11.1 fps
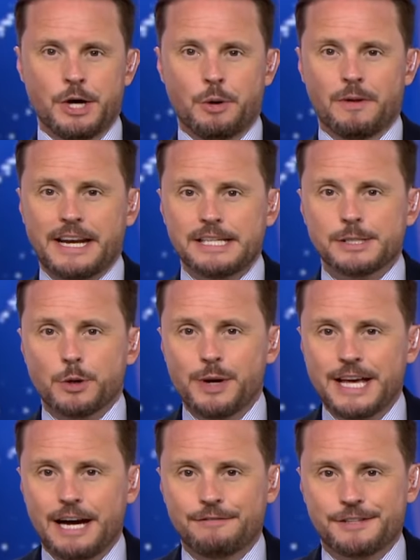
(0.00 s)
Well, that is all
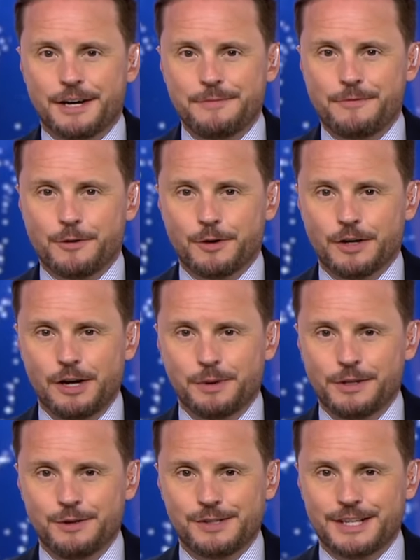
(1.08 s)
we have time for on Global
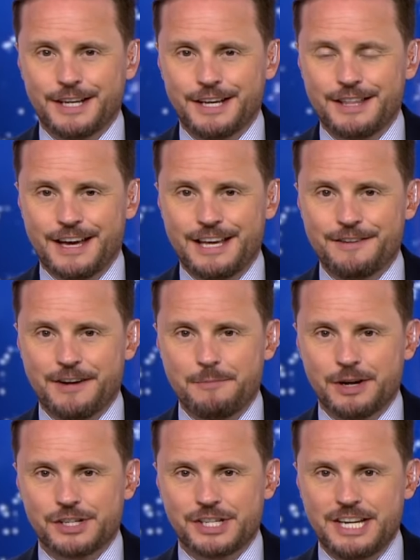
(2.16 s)
News today. Thank you very
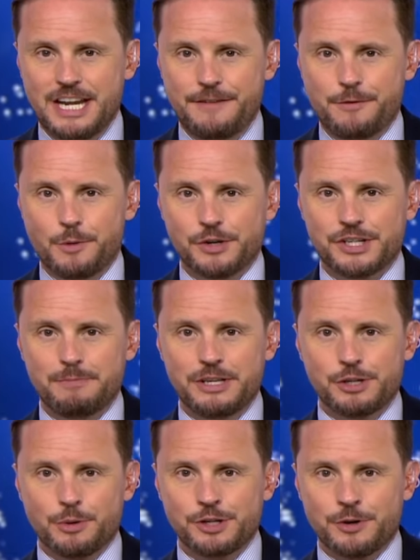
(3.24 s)
much indeed for watching. Be
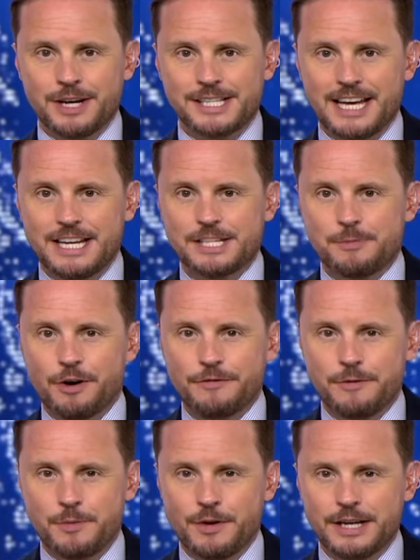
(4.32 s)
sure to join us again tomorrow
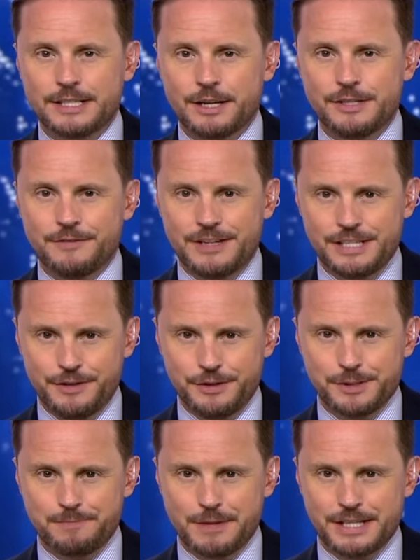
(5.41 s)
for more exclusive
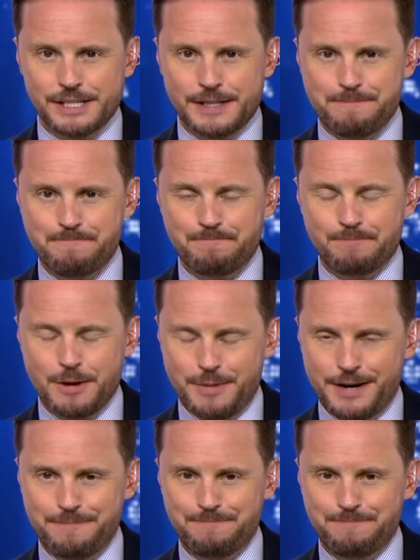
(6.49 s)
interviews. Until then, goodbye.